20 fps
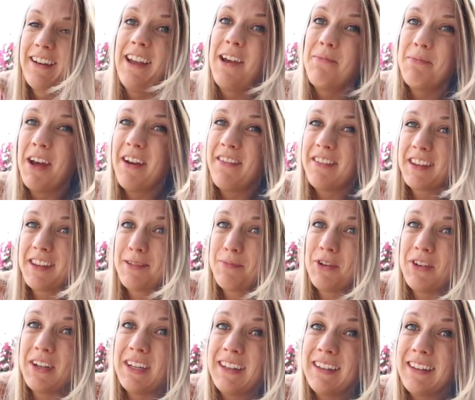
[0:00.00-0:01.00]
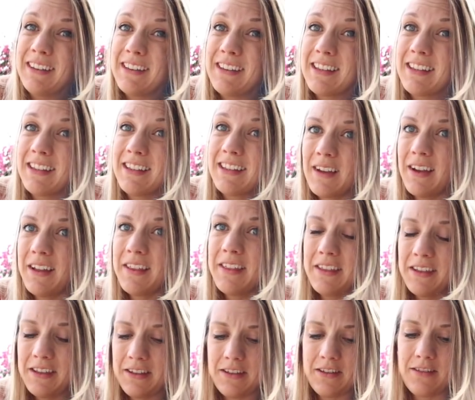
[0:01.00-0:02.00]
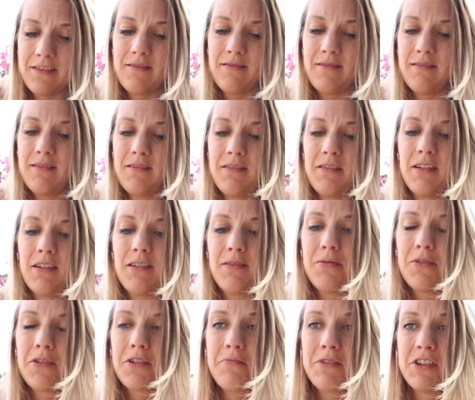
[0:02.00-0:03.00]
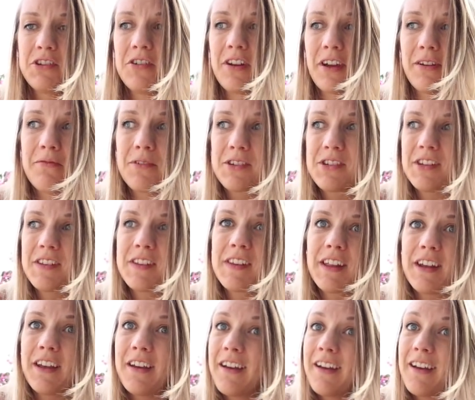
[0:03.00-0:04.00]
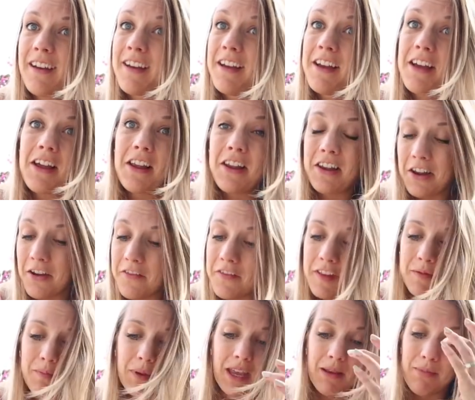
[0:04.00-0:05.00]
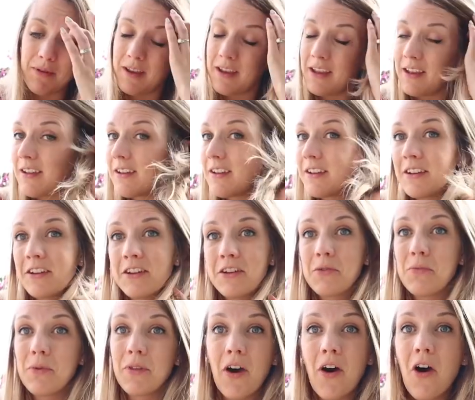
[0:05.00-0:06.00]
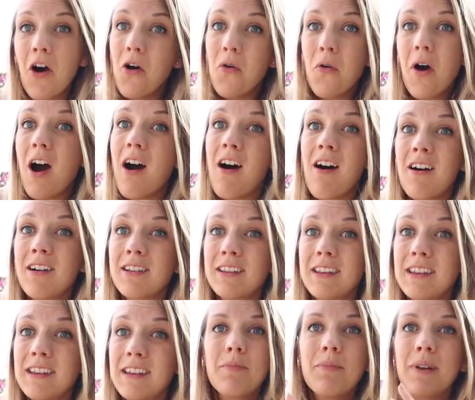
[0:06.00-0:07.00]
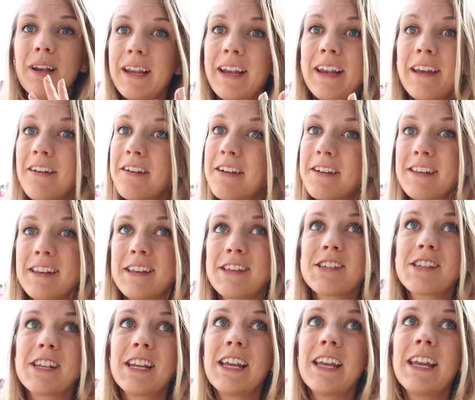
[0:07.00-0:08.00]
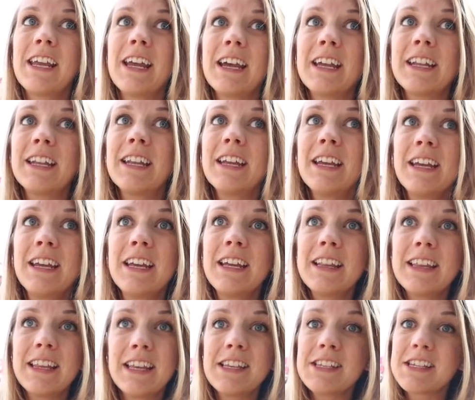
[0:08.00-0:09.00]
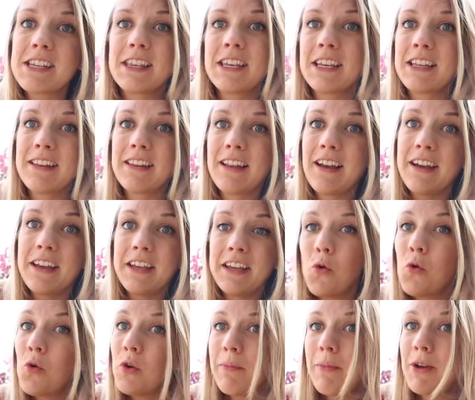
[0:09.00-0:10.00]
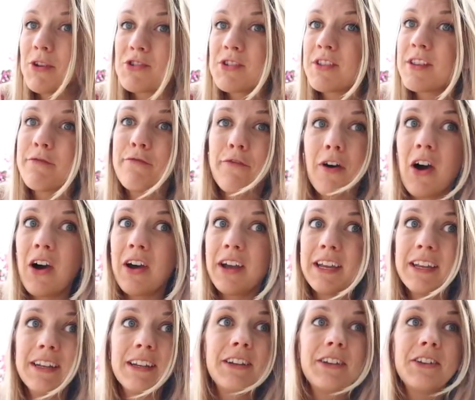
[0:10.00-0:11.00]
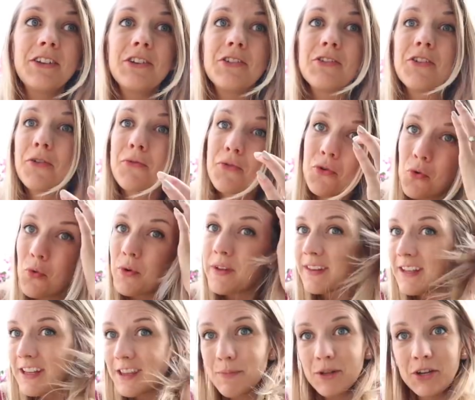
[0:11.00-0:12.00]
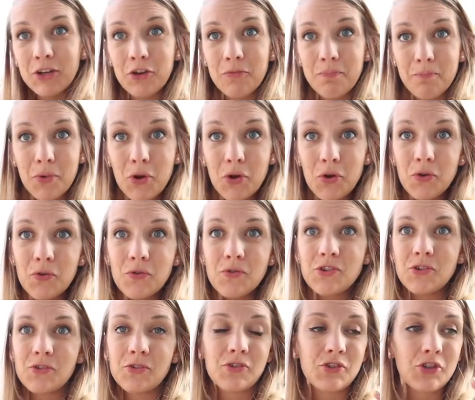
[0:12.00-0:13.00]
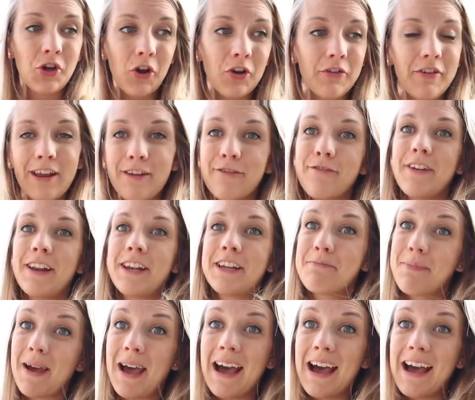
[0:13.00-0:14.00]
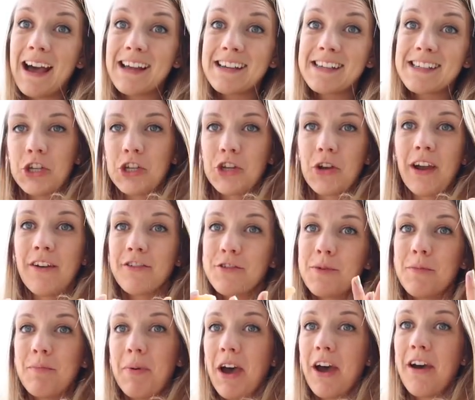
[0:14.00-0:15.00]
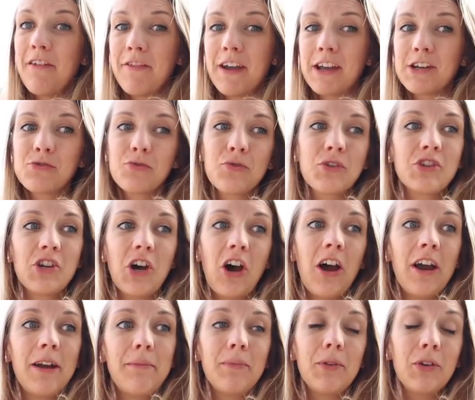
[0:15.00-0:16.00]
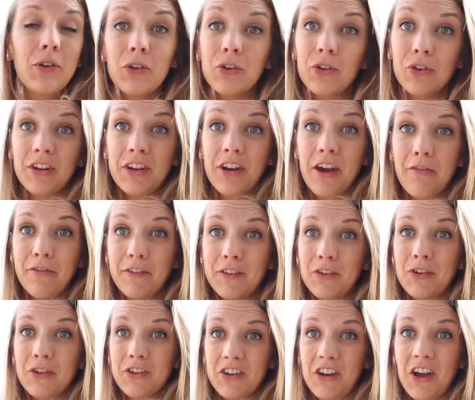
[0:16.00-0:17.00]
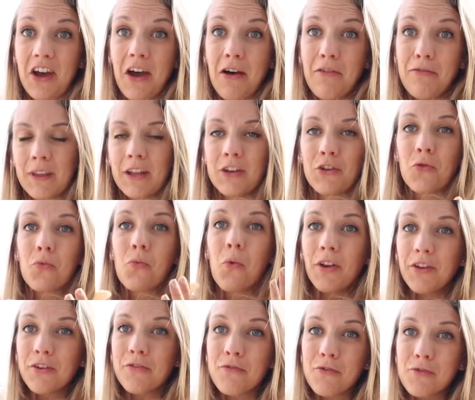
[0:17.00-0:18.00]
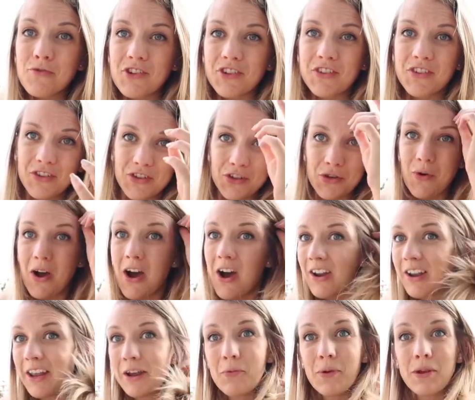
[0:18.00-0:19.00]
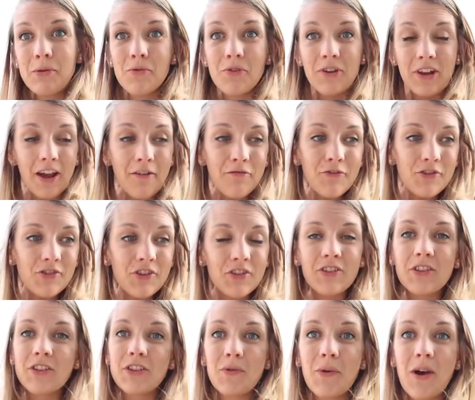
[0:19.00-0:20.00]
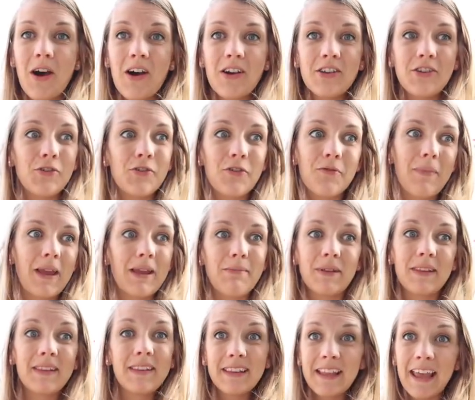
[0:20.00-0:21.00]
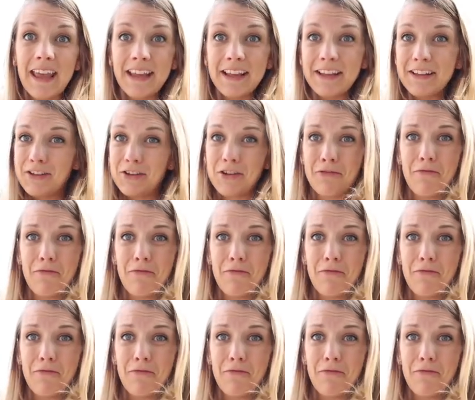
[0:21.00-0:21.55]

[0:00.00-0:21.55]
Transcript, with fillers: I am nervous to be honest. I think, what can we do? Like, we're just gonna love this baby with our whole hearts, completely unconditionally, and teach it things like all emotions are fine, you don't always need to be in a good mood, you can tolerate feeling bad, you don't have to be perfect all the time, good enough is good enough, and you're wonderful just as you are, like we will love you just as you are, you can make mistakes, you